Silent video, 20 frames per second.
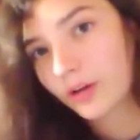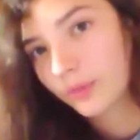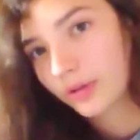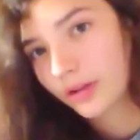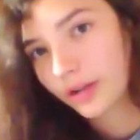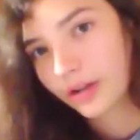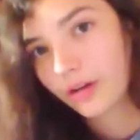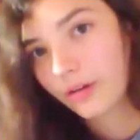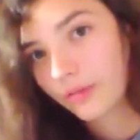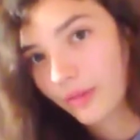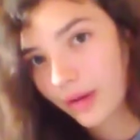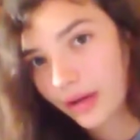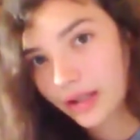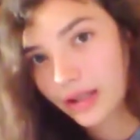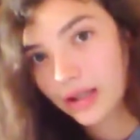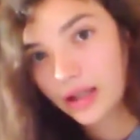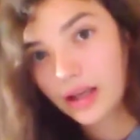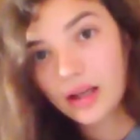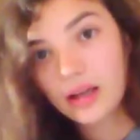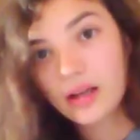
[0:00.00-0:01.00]
when they are
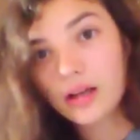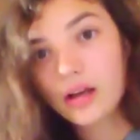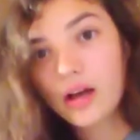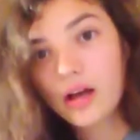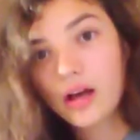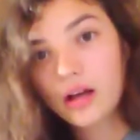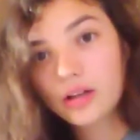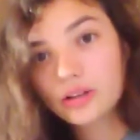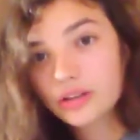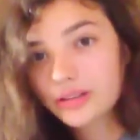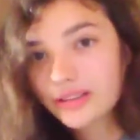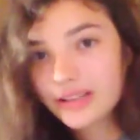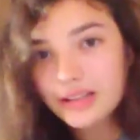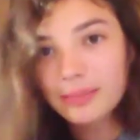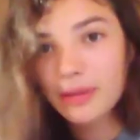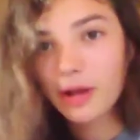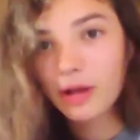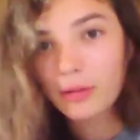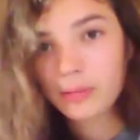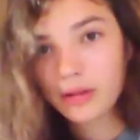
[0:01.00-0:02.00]
ready, just
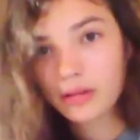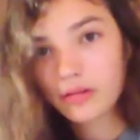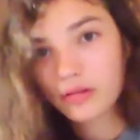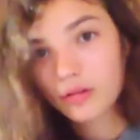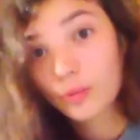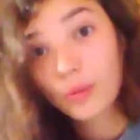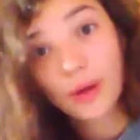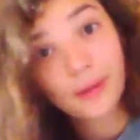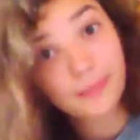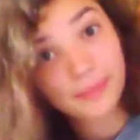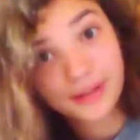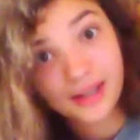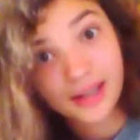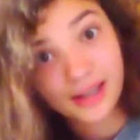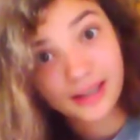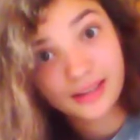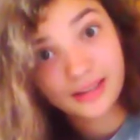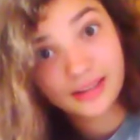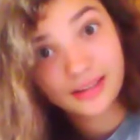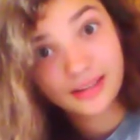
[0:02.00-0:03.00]
email me through the
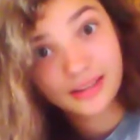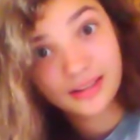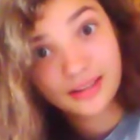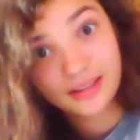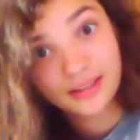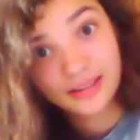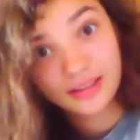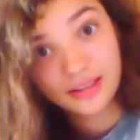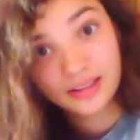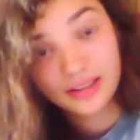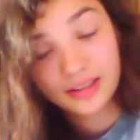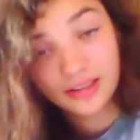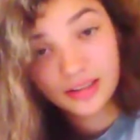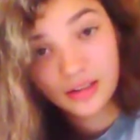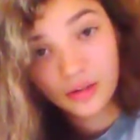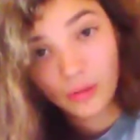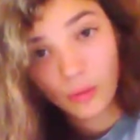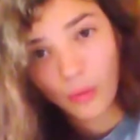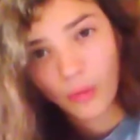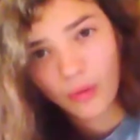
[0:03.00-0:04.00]
website
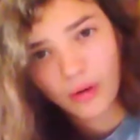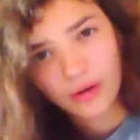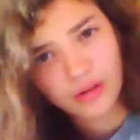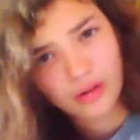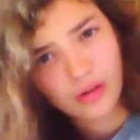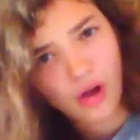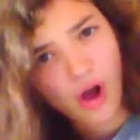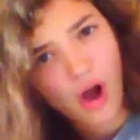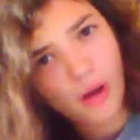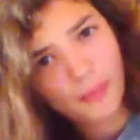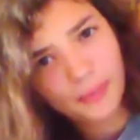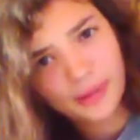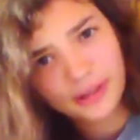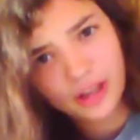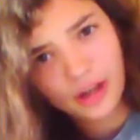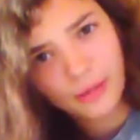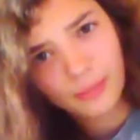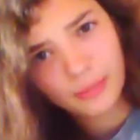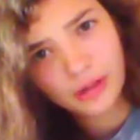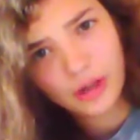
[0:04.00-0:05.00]
or comment
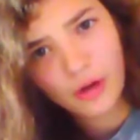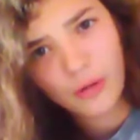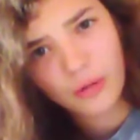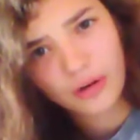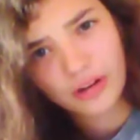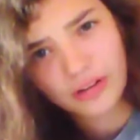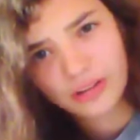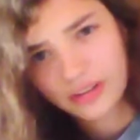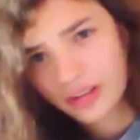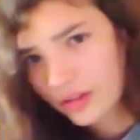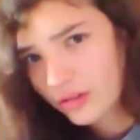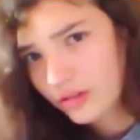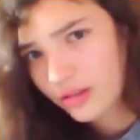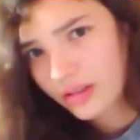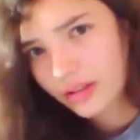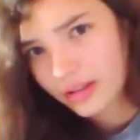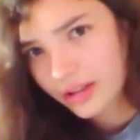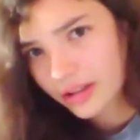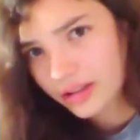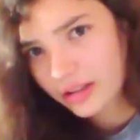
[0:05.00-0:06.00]
down below and I'll send you
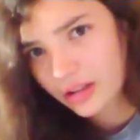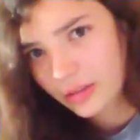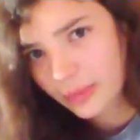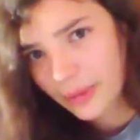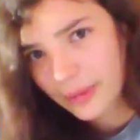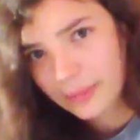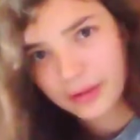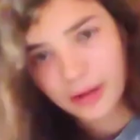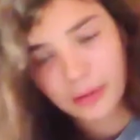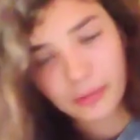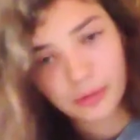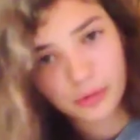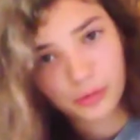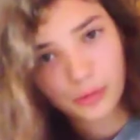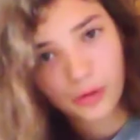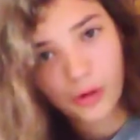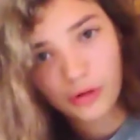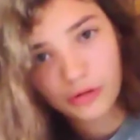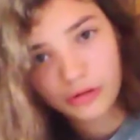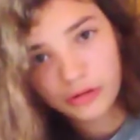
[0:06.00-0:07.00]
the link to the website, which will
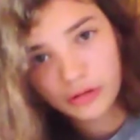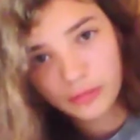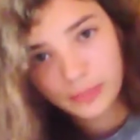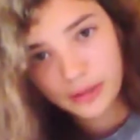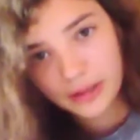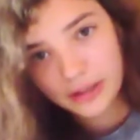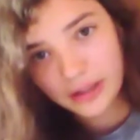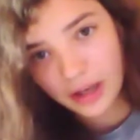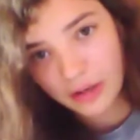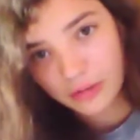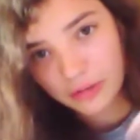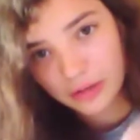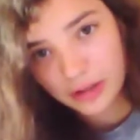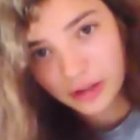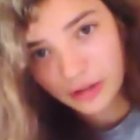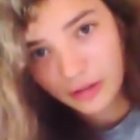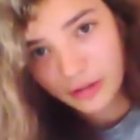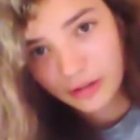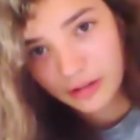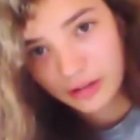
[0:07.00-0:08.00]
also be down
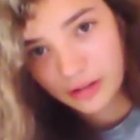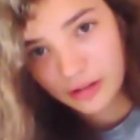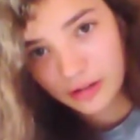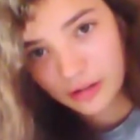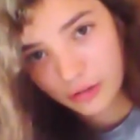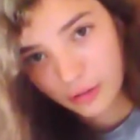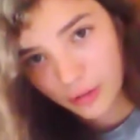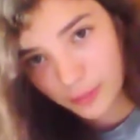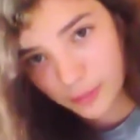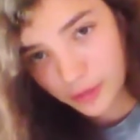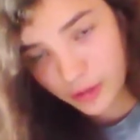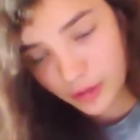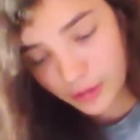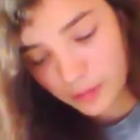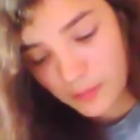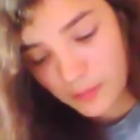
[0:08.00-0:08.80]
here in the description.